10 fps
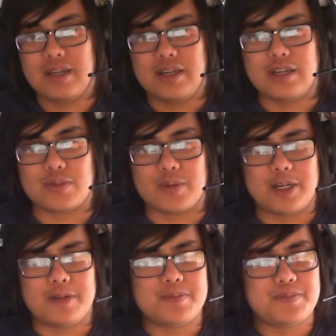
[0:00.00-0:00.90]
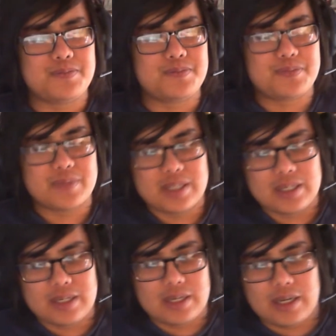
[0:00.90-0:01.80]
as well.
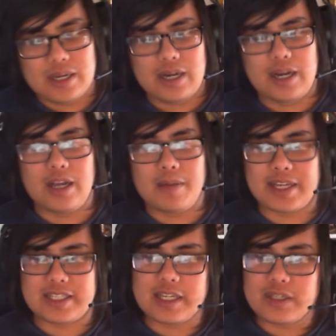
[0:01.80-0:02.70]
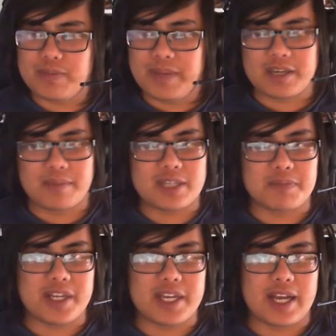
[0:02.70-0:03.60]
I did make a
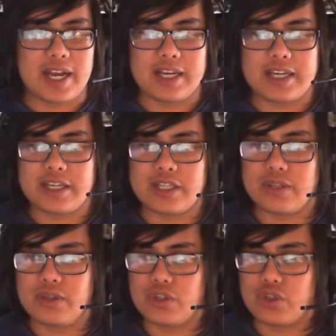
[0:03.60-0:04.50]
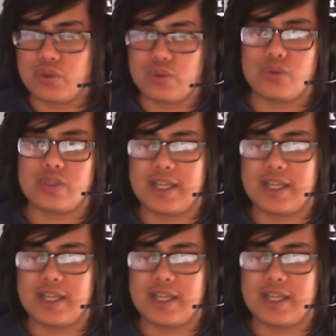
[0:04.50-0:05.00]
misplay. I used